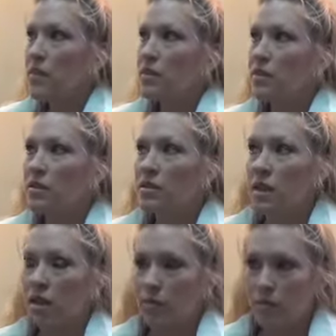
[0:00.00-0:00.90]

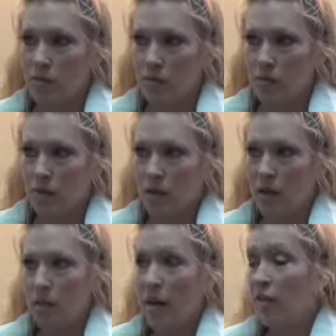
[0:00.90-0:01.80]
Some.
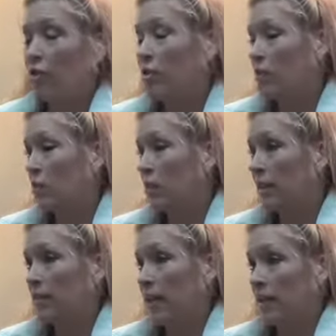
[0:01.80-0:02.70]
I've always
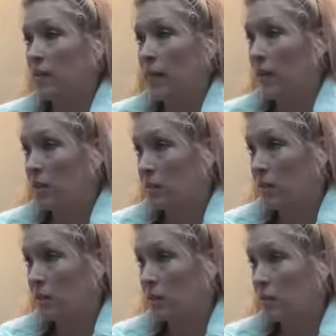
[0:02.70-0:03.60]
related that to my asthma.